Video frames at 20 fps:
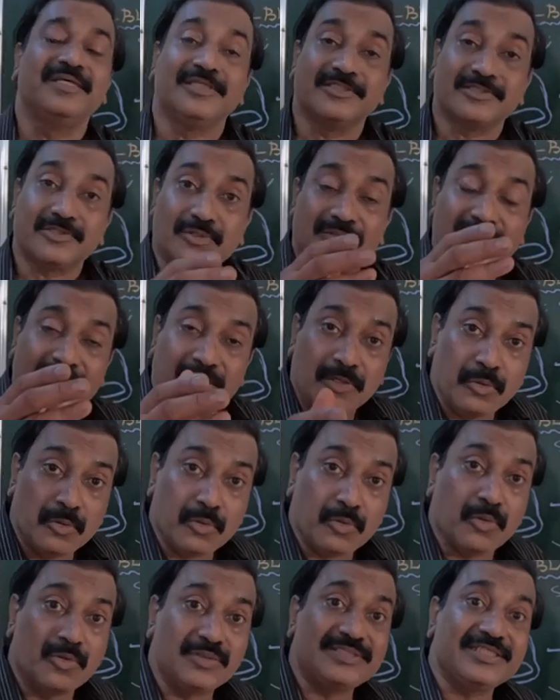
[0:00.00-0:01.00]
So the
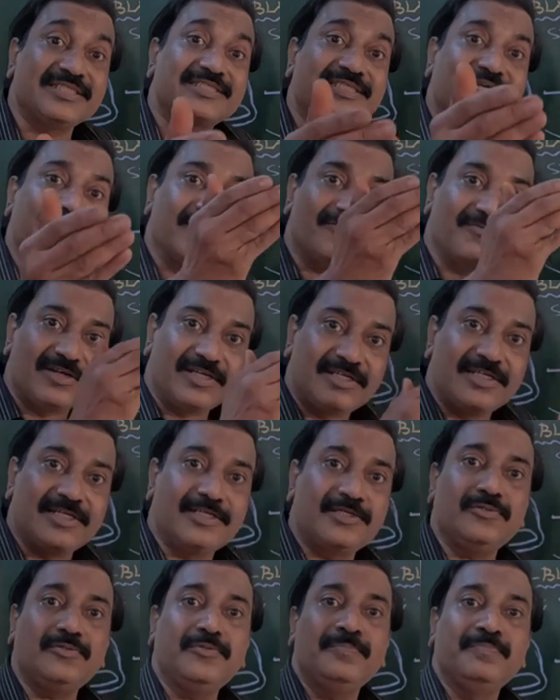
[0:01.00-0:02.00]
glucose is
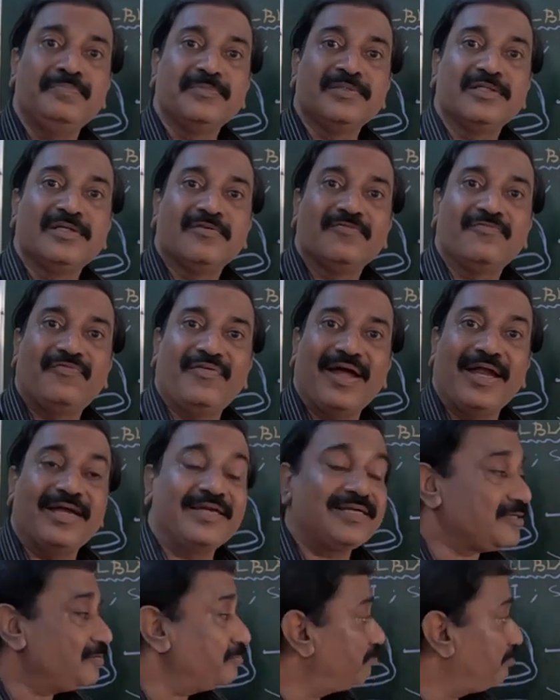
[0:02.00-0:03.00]
converted to
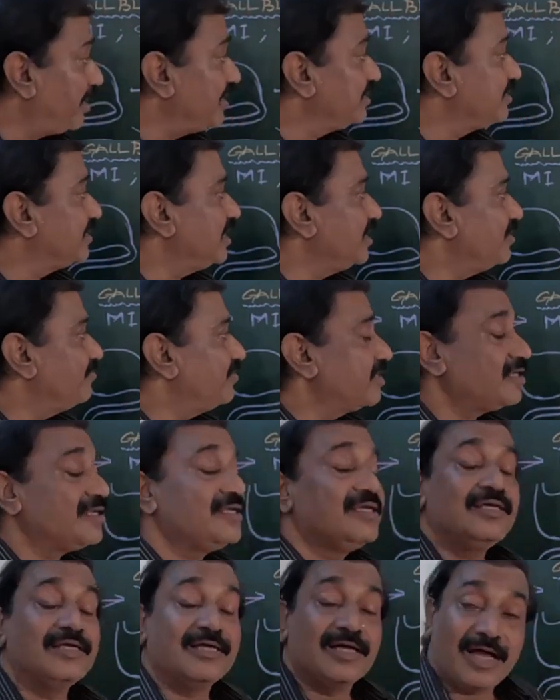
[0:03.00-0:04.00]
fat by the liver
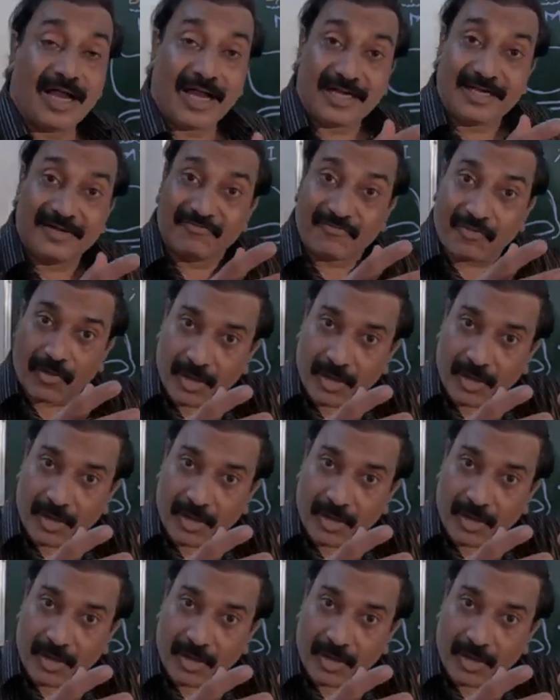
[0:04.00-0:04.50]
and